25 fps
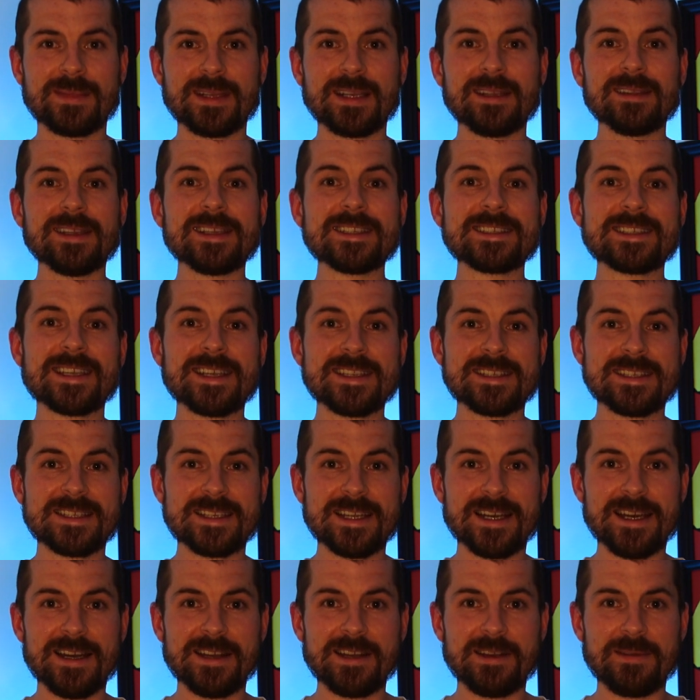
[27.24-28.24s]
Let's get
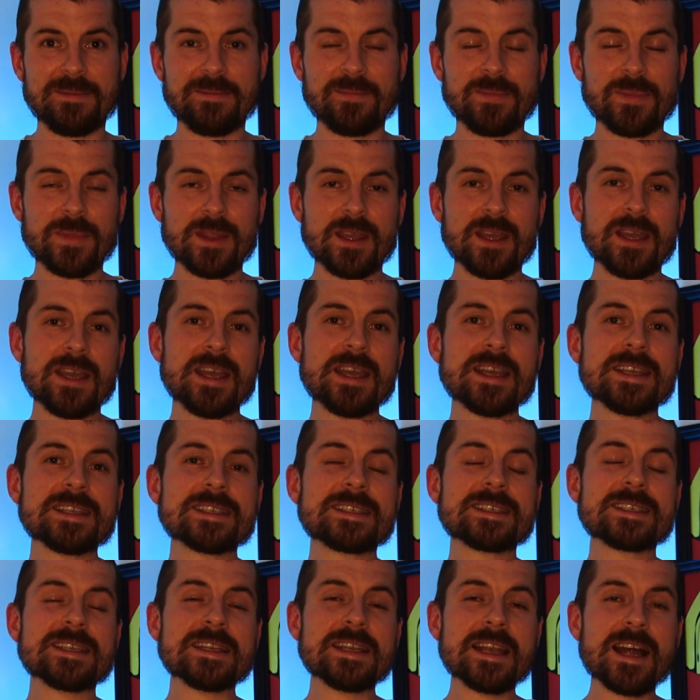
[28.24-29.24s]
started.
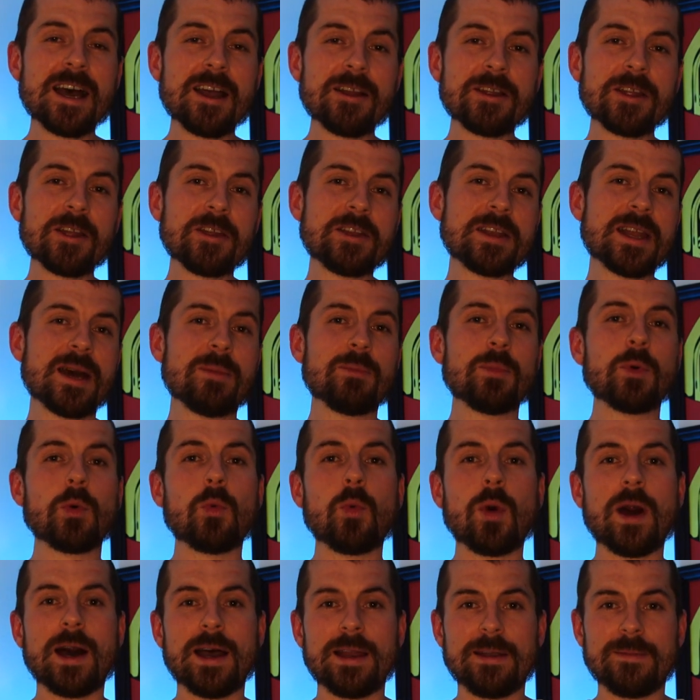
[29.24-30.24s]
Scenario number
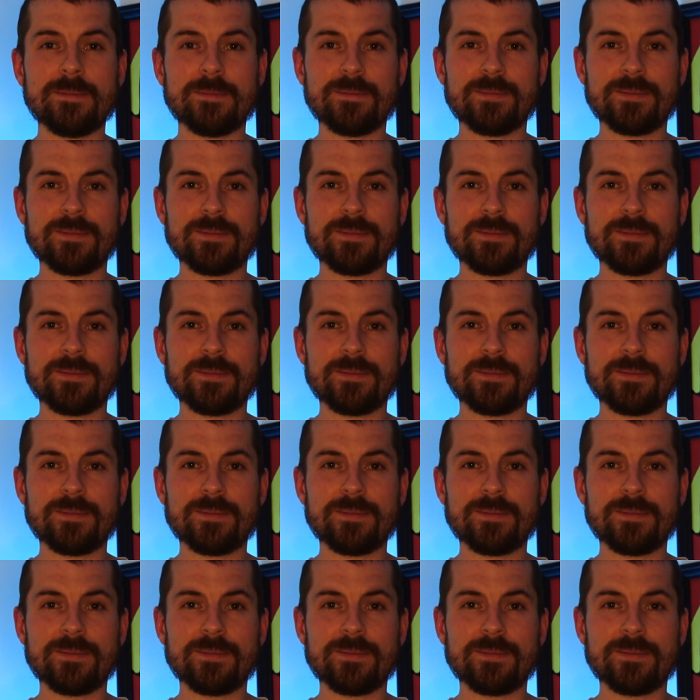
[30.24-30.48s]
1.